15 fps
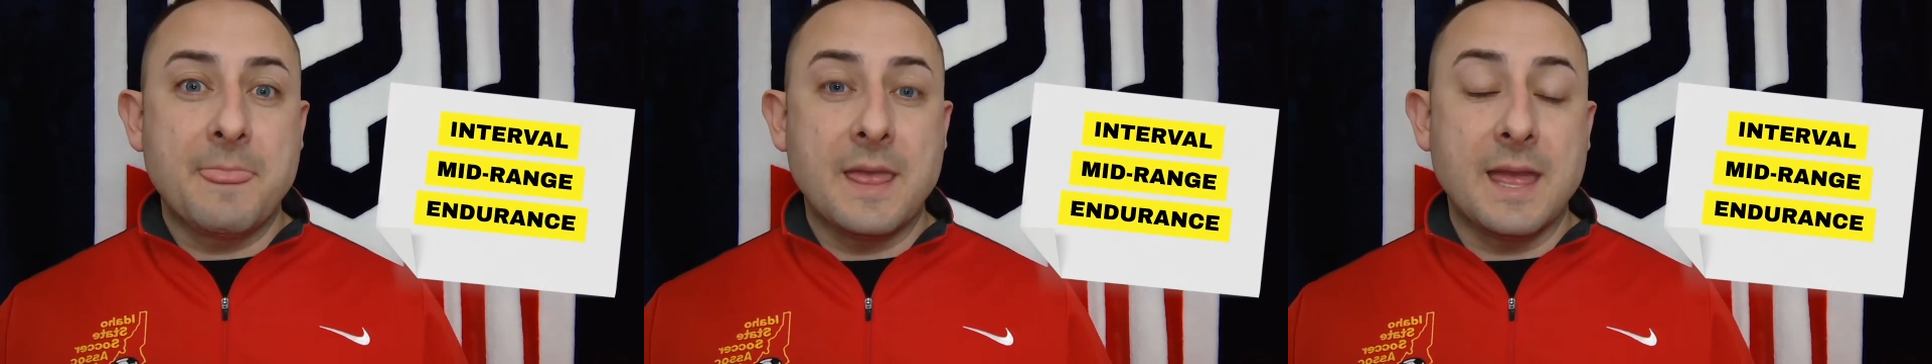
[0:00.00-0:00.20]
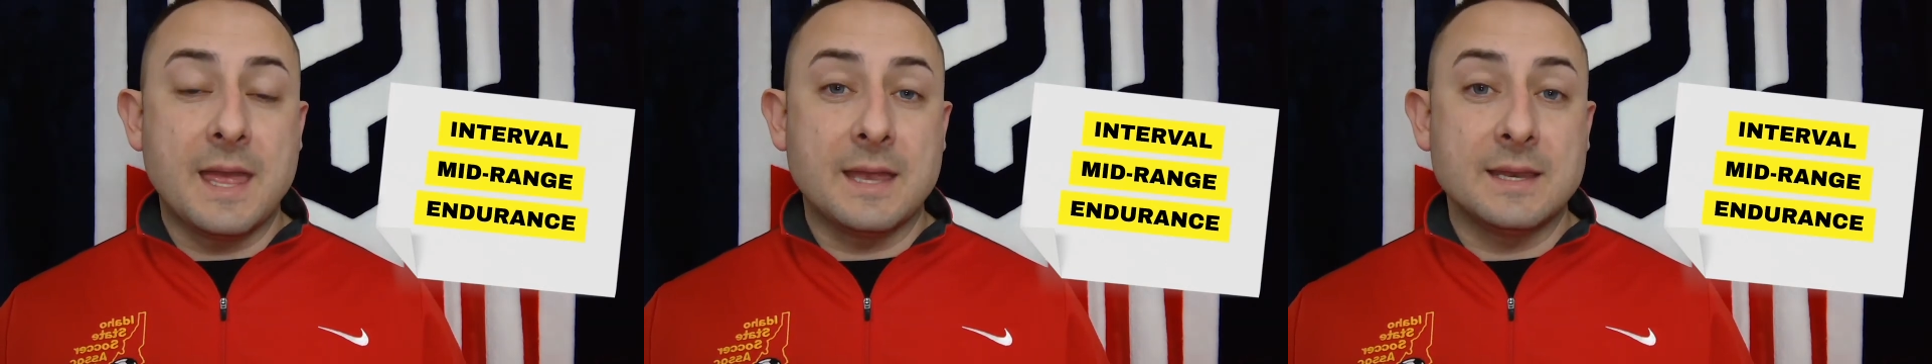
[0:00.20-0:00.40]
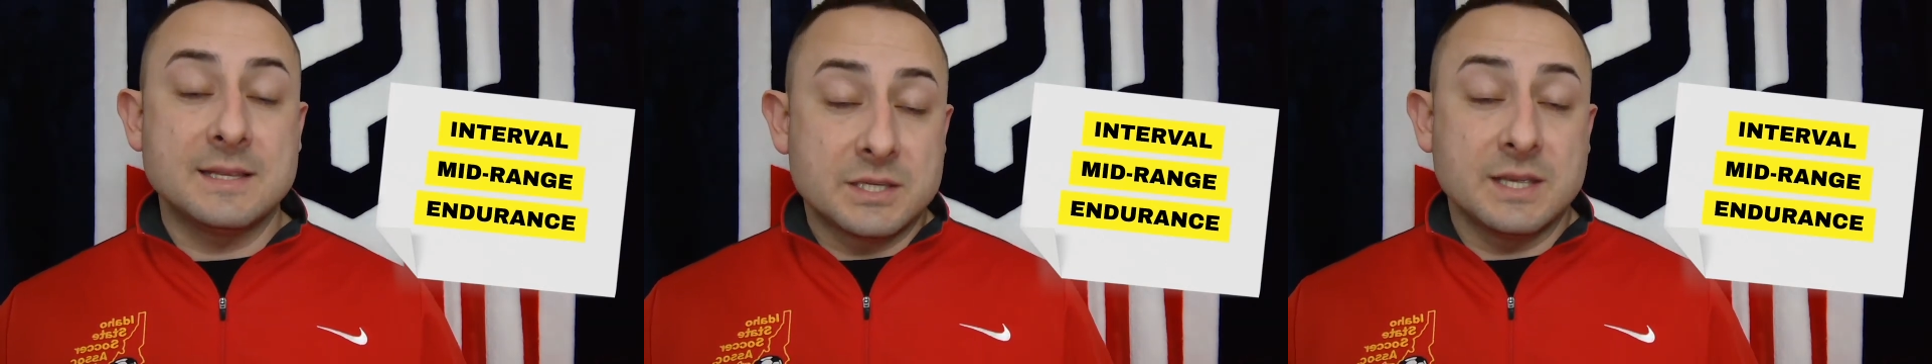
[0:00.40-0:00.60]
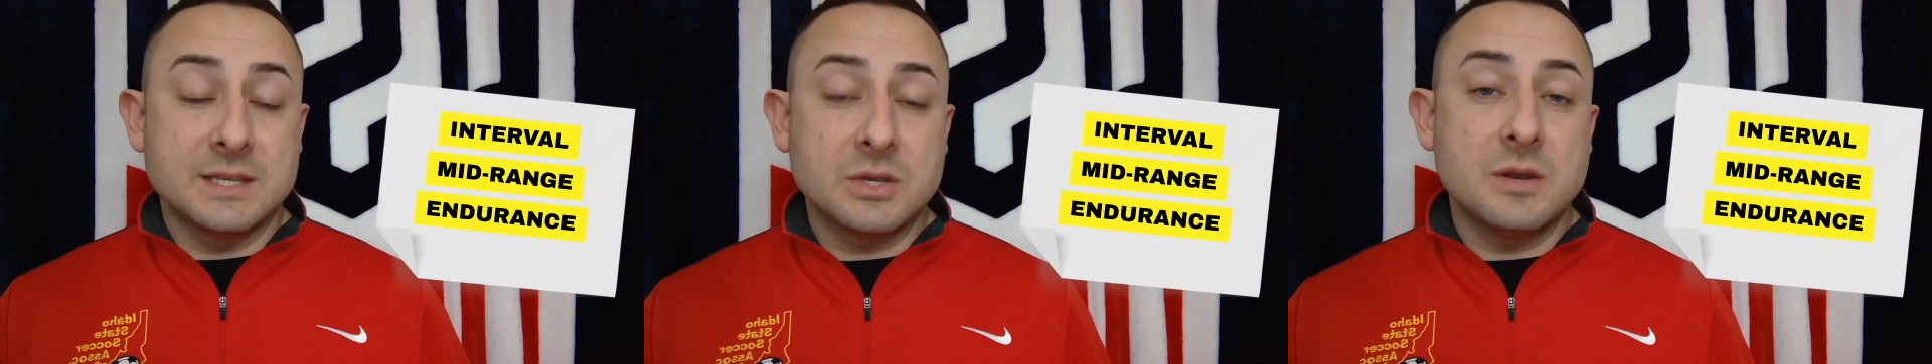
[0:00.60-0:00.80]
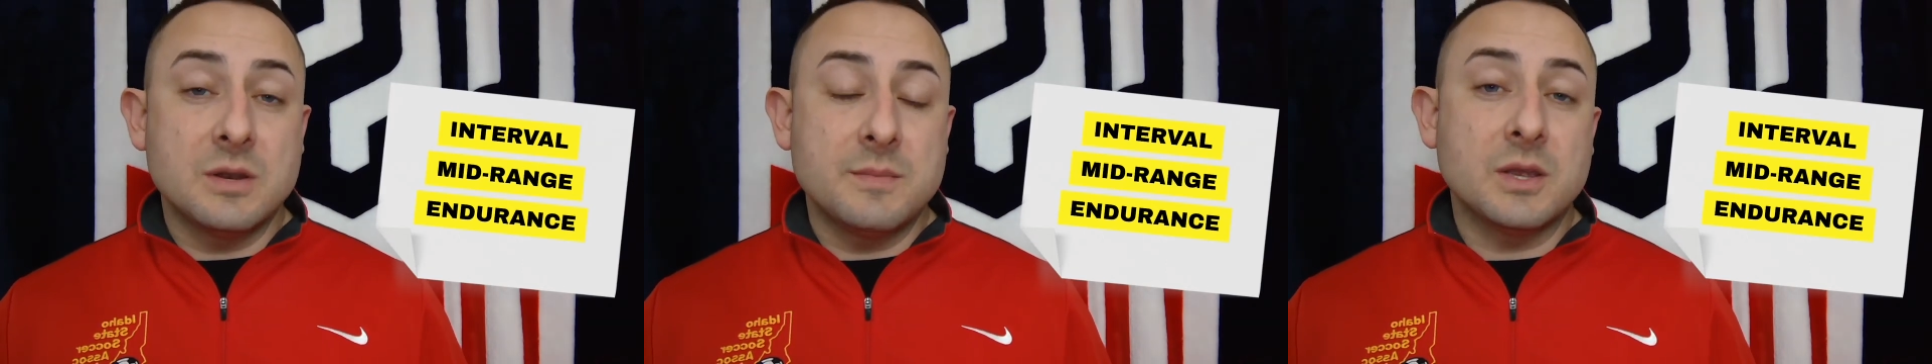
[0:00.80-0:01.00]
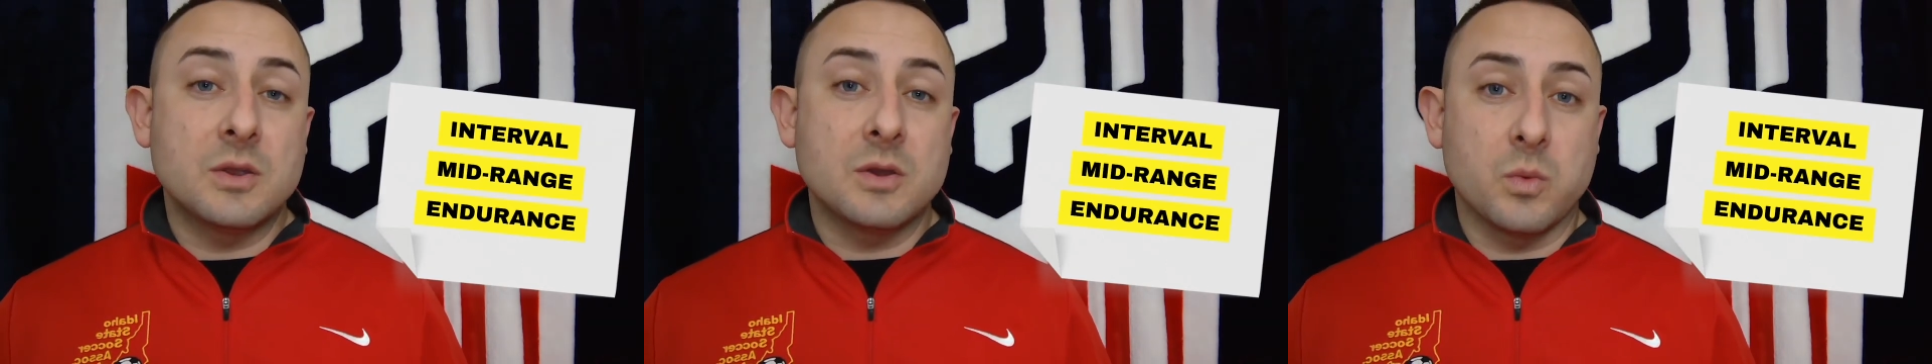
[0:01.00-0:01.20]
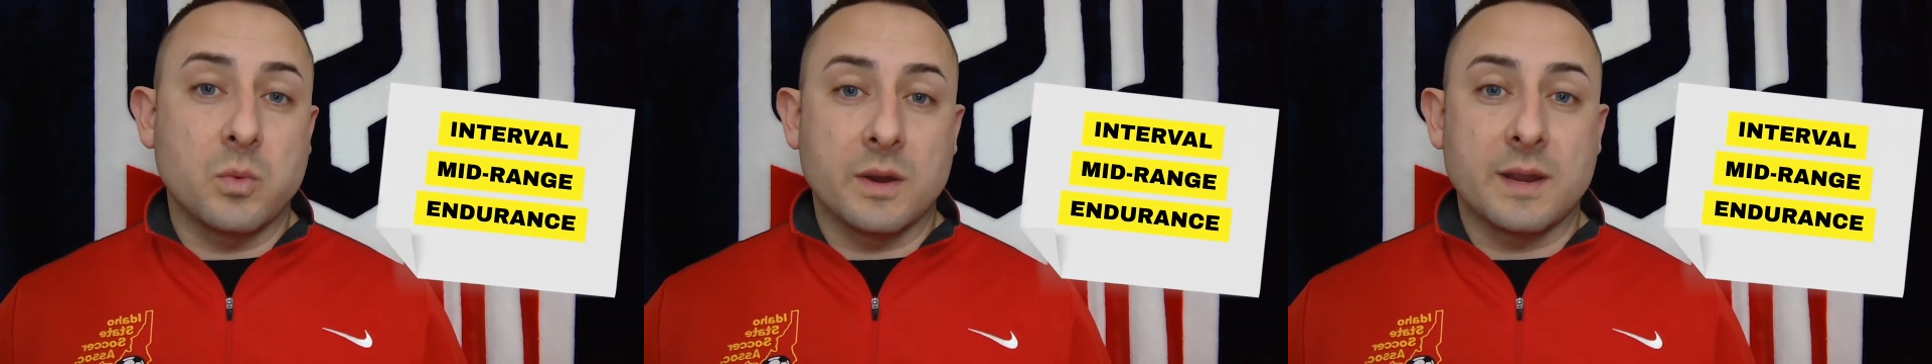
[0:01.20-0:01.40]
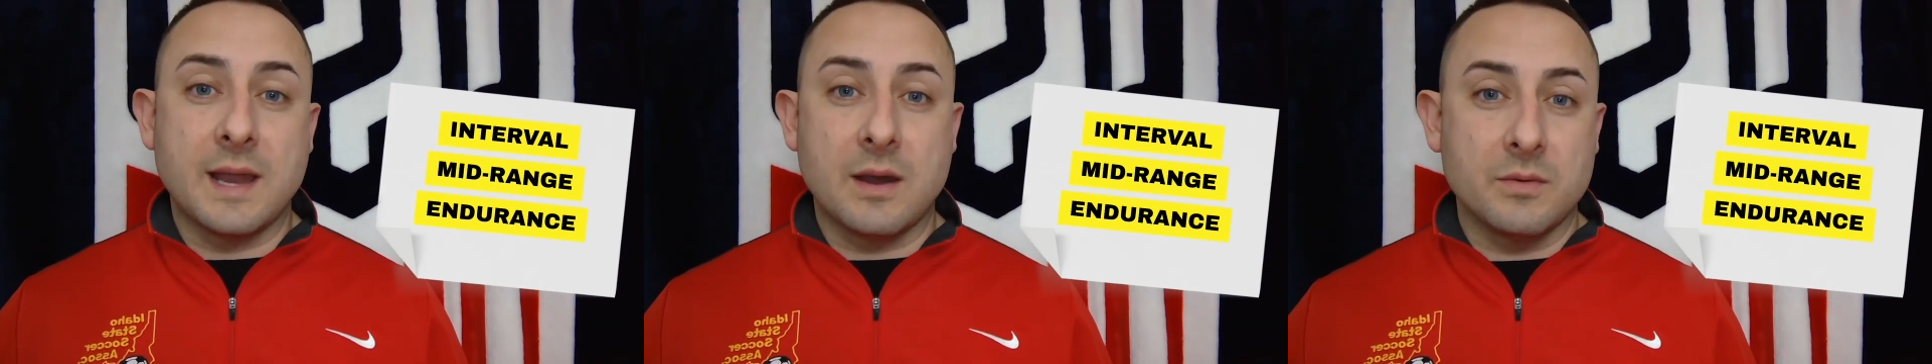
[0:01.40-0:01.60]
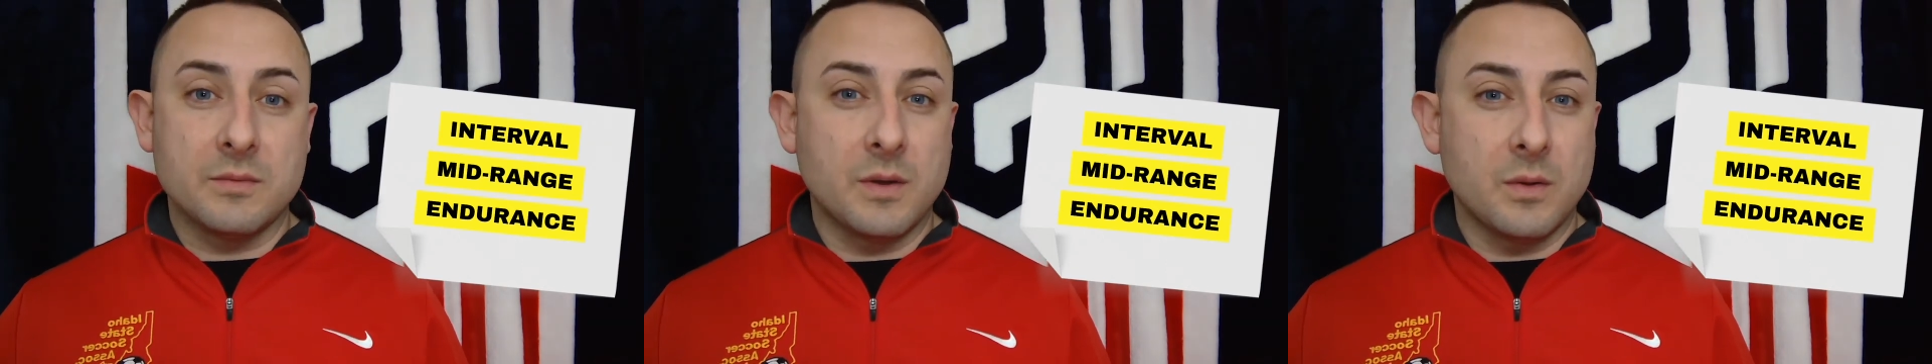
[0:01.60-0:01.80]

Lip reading: and it's going to be a good workout.